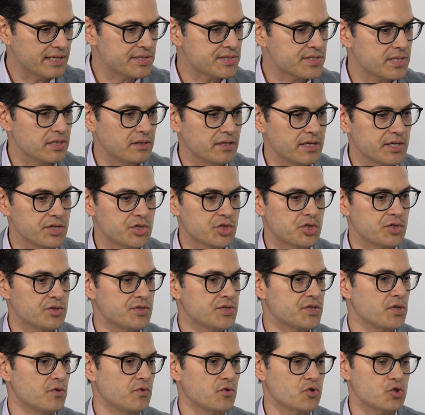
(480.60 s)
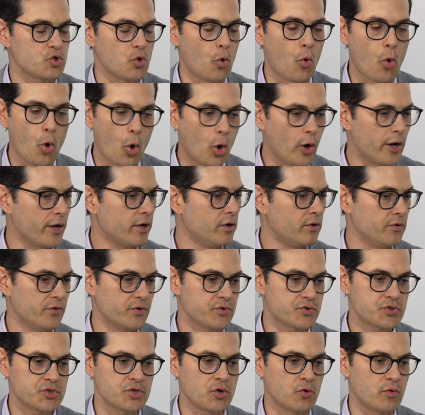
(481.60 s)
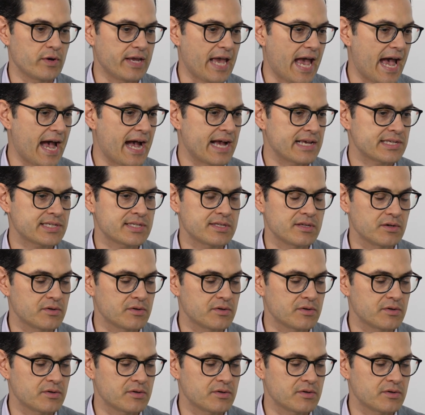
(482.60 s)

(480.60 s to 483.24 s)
insulation, so there's no oil, there's no gas,